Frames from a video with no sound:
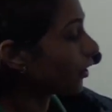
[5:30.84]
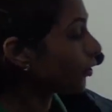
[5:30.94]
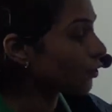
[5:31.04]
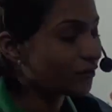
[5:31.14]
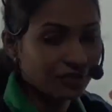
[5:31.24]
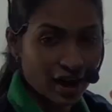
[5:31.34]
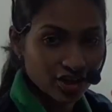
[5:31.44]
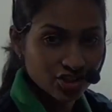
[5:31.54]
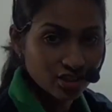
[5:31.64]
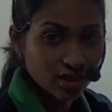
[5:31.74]
it into a
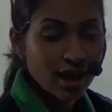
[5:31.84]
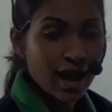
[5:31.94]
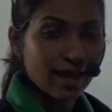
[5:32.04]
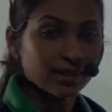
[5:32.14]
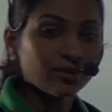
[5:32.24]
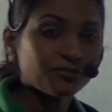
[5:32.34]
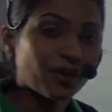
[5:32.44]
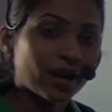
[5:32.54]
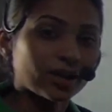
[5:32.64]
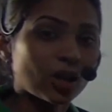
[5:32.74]
fraction and then
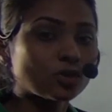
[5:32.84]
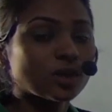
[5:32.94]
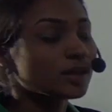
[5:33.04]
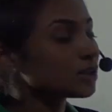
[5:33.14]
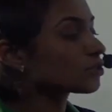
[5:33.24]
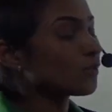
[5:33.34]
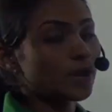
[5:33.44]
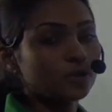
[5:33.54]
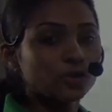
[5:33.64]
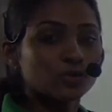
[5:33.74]
find out the
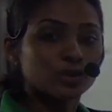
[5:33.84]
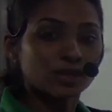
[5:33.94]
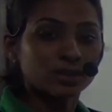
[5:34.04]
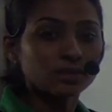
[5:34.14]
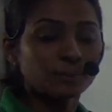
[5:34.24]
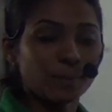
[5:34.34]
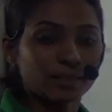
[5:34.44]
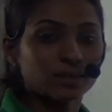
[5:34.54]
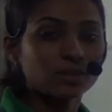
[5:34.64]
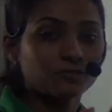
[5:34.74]
square root using the
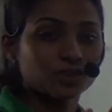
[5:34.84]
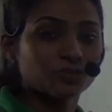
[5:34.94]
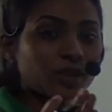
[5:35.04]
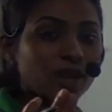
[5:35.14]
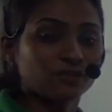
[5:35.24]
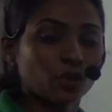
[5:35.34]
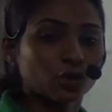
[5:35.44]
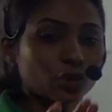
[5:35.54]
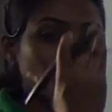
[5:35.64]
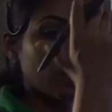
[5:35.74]
method which we have
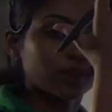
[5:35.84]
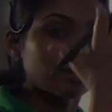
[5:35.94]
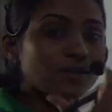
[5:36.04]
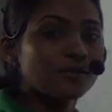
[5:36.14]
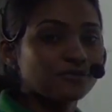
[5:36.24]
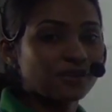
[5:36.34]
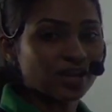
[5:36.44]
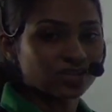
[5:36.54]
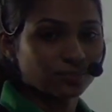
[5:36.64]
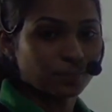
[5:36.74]
taught you in the
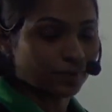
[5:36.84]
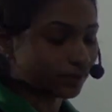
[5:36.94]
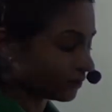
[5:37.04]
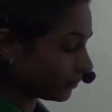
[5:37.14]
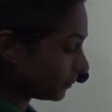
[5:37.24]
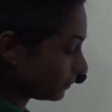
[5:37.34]
fraction method.